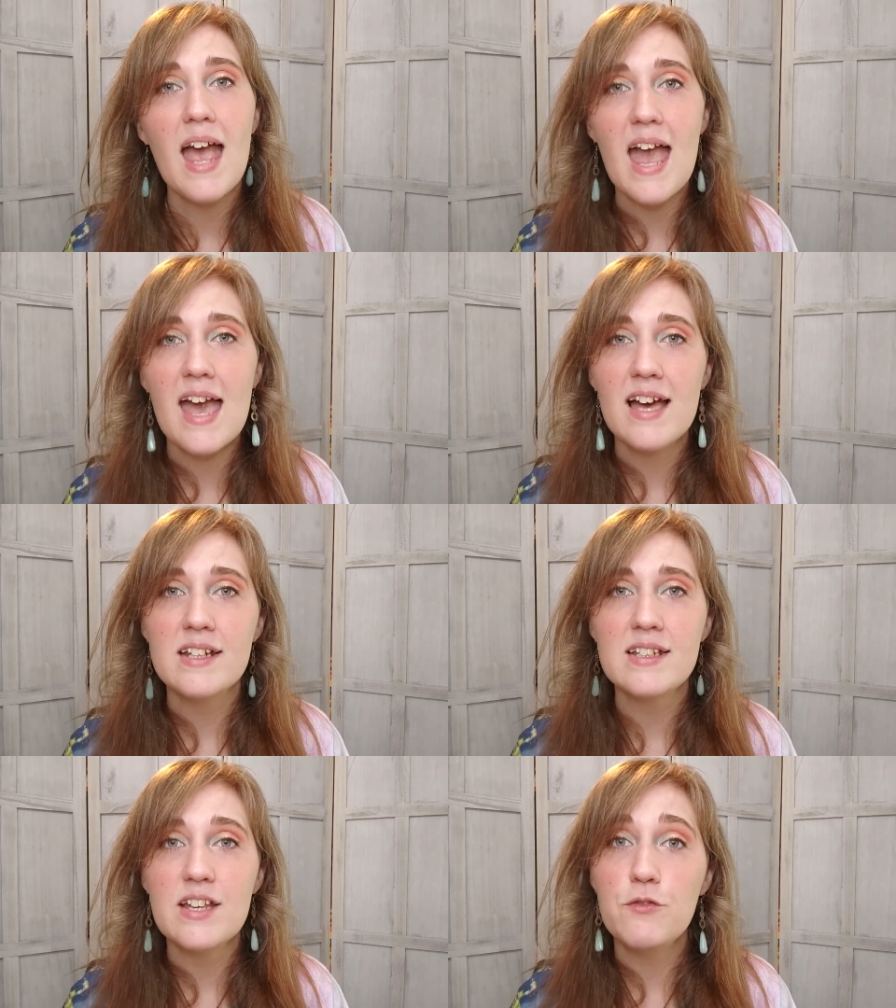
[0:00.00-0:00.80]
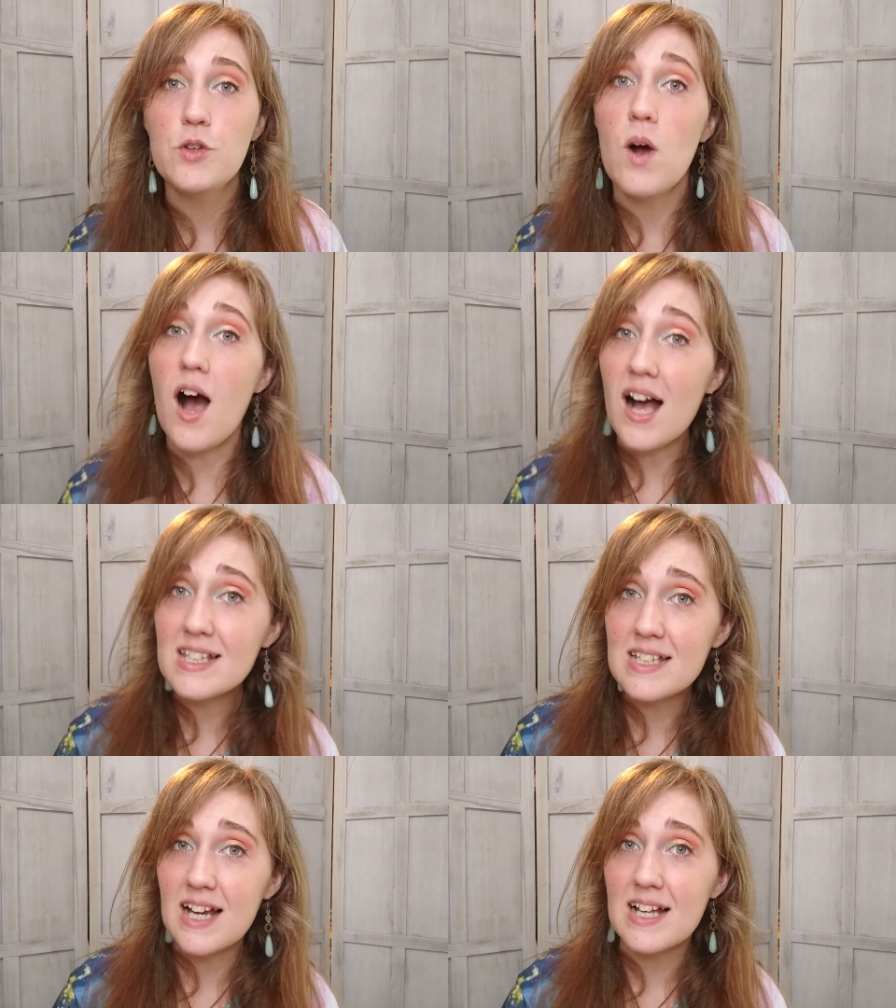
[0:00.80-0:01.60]
And if you
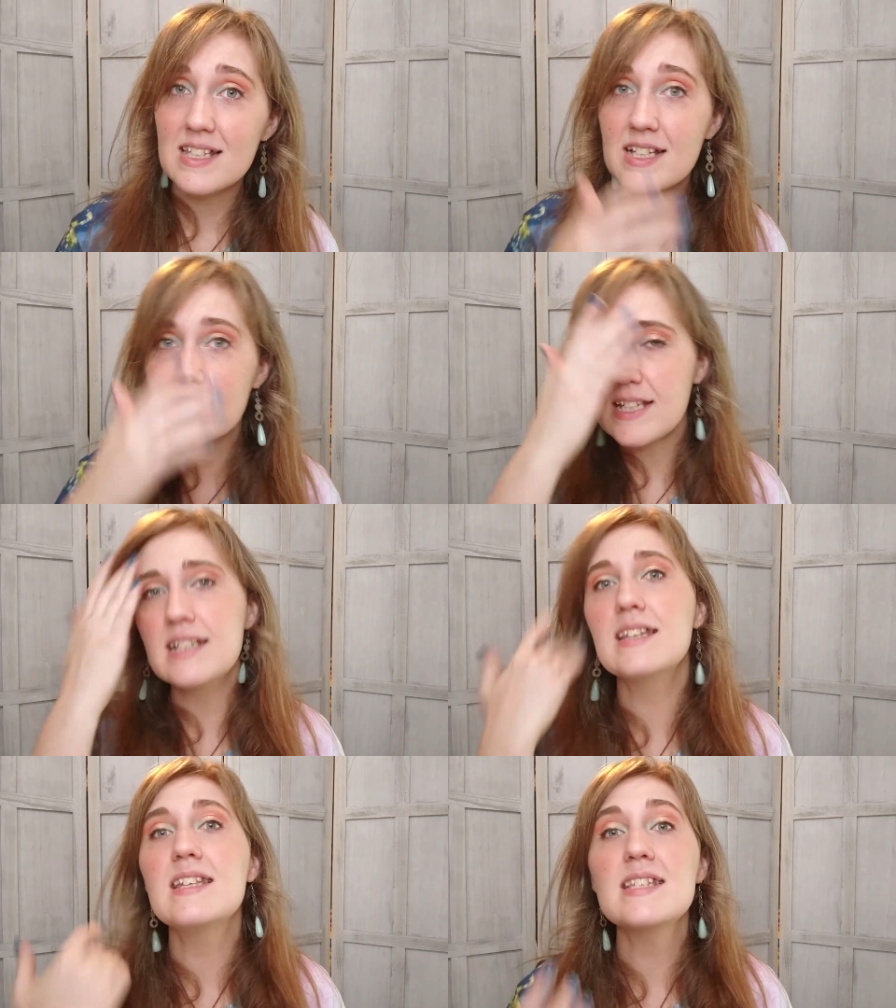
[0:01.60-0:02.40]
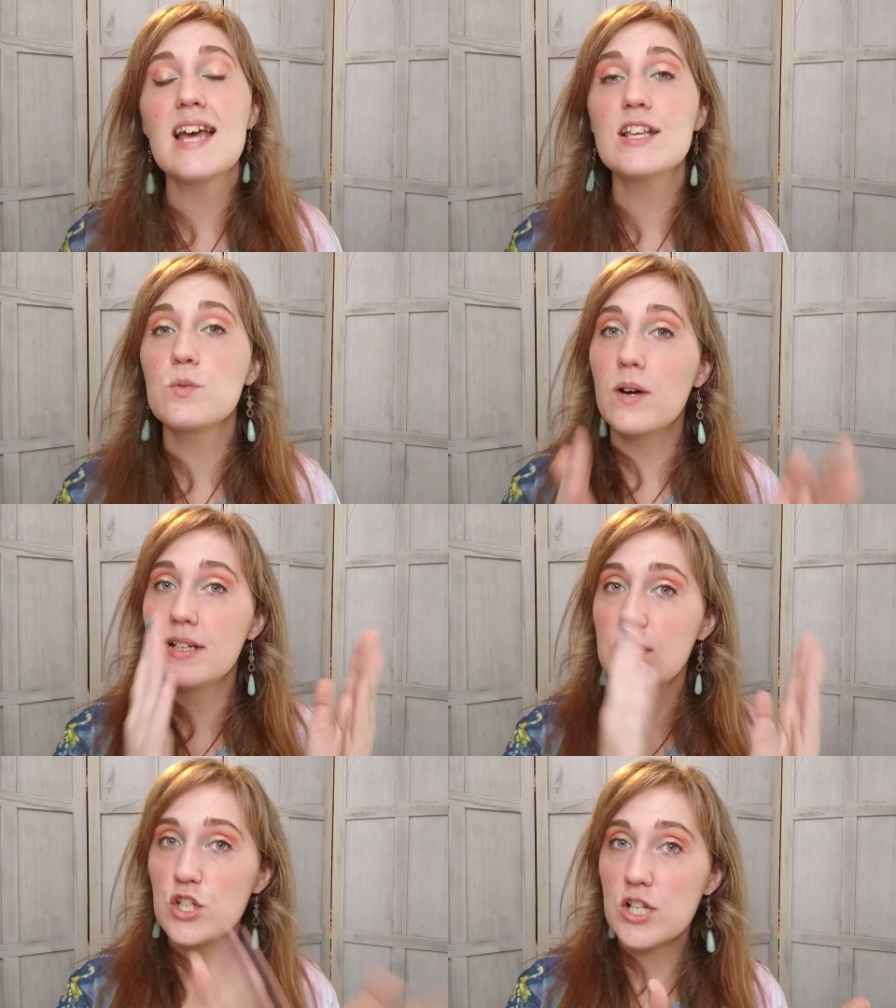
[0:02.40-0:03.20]
oxidize it, because I did these tests where I
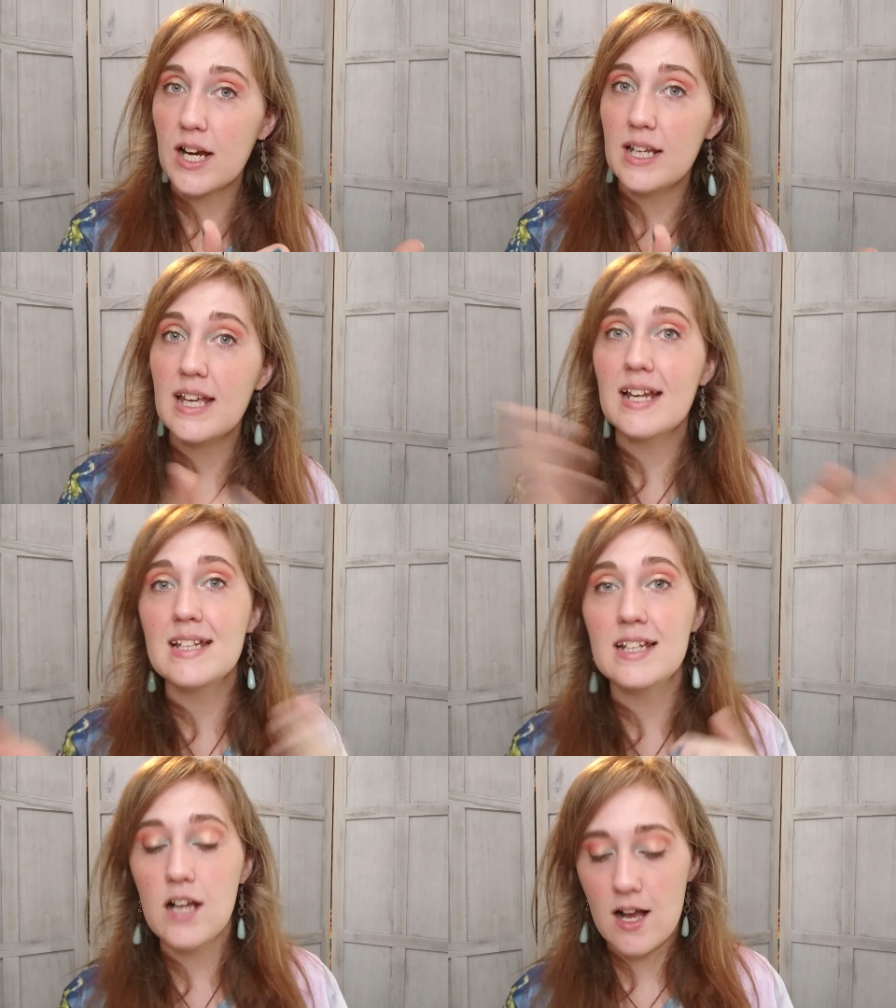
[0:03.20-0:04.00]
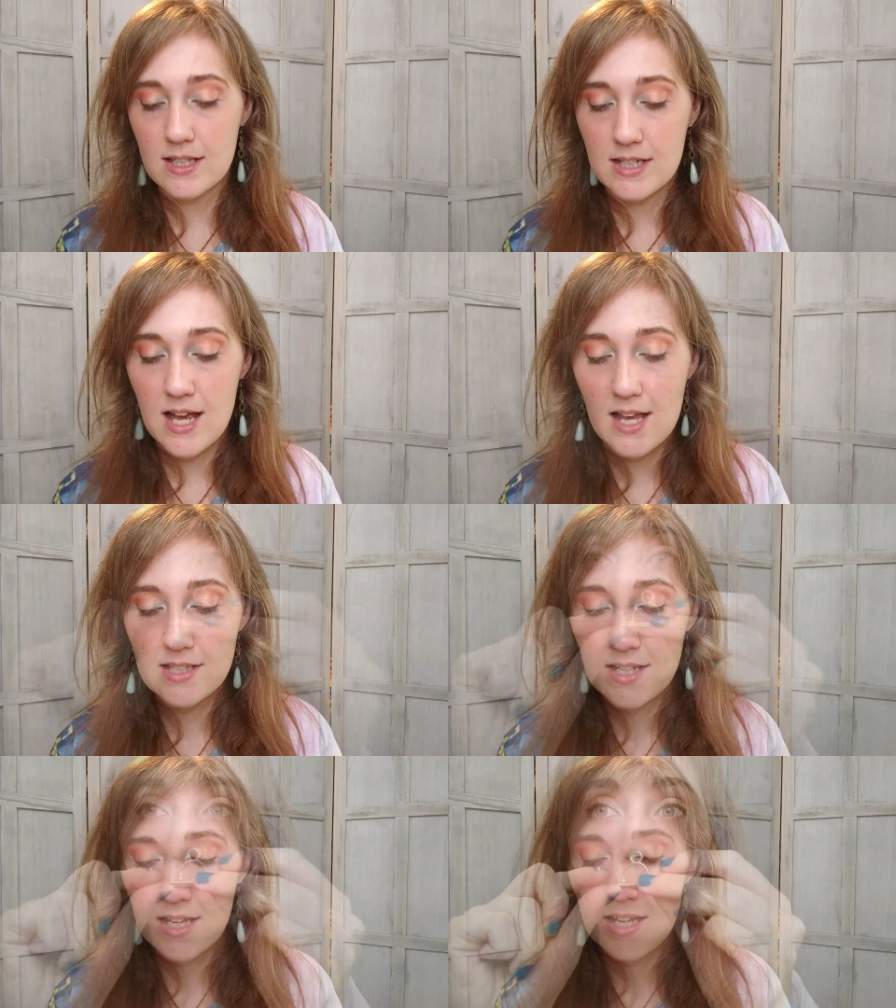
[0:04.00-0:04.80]
did it shiny and I did it
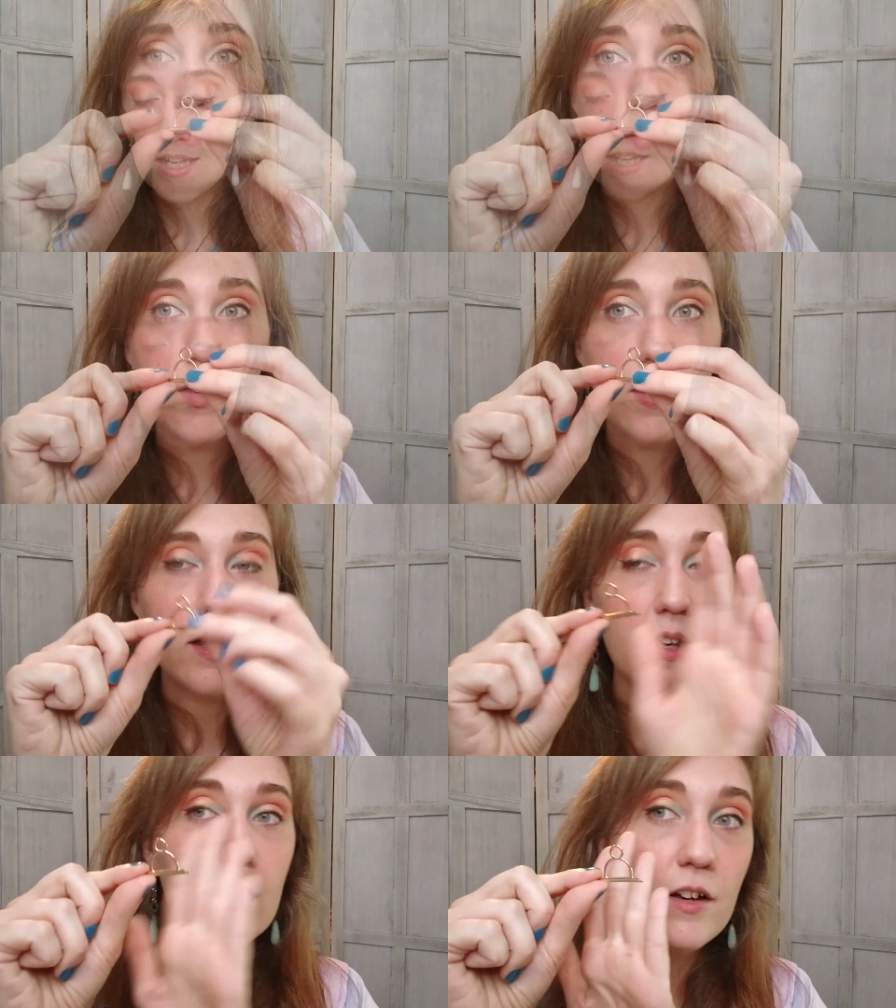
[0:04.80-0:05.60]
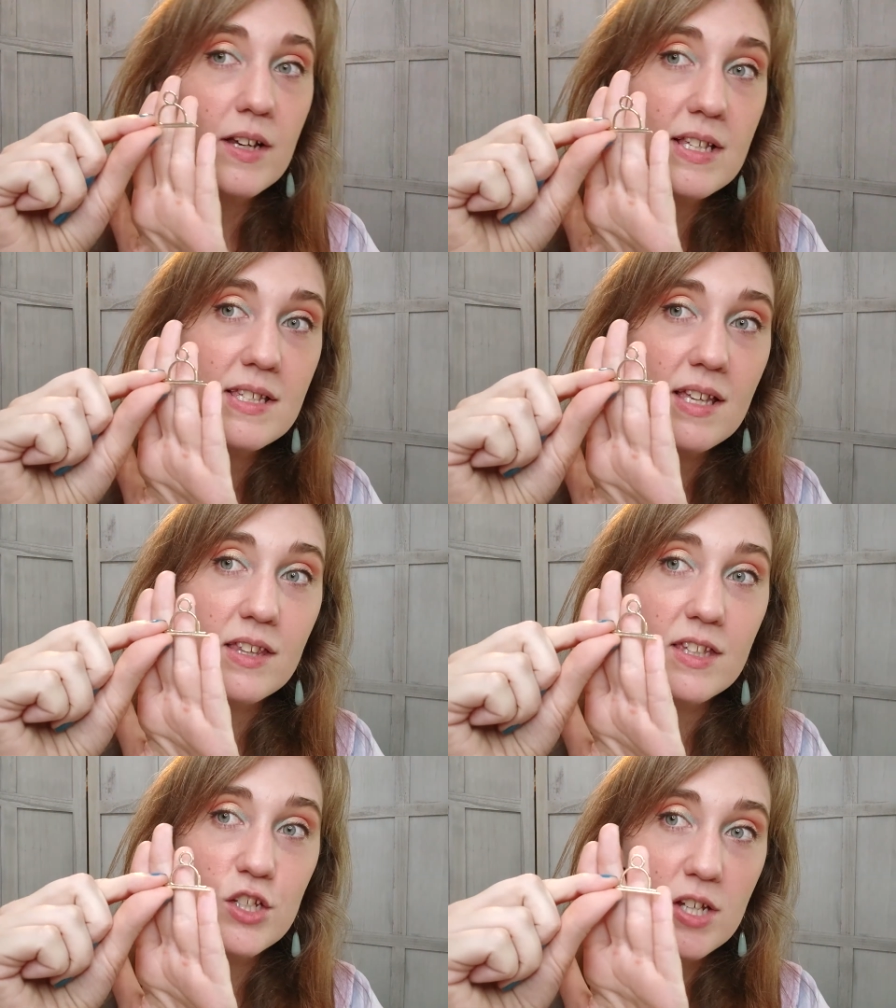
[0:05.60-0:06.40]
oxidized, here is
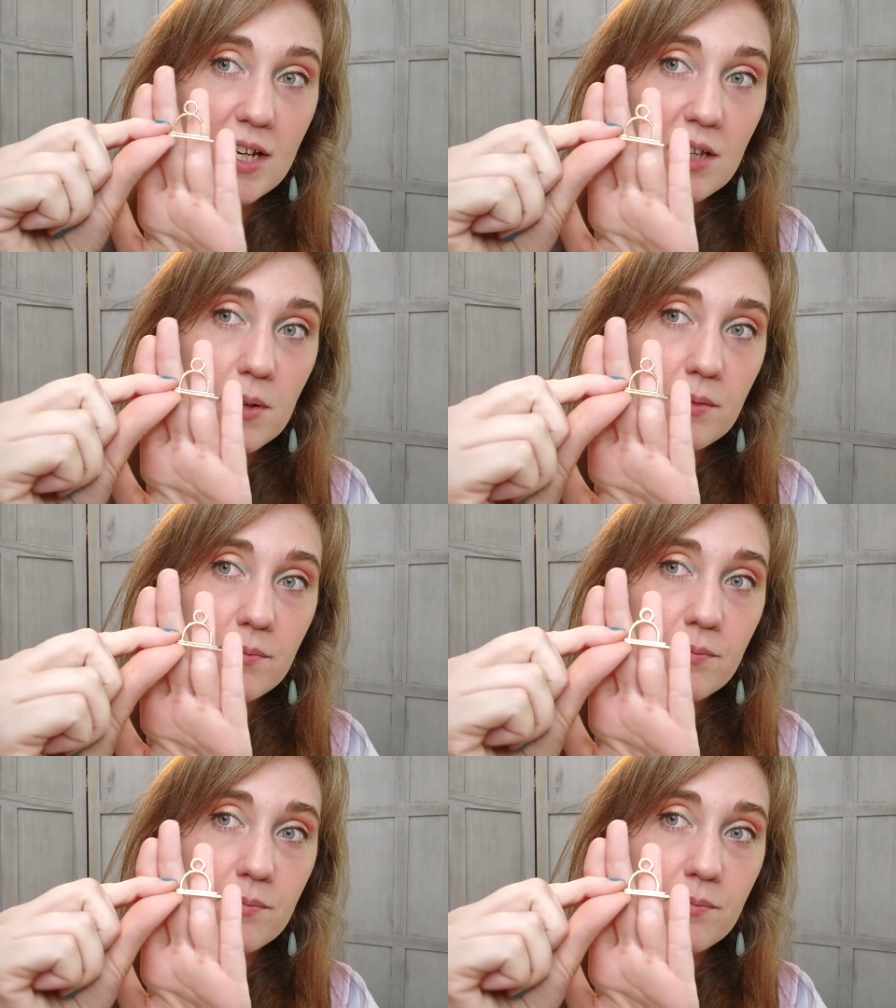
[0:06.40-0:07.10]
the shiny one.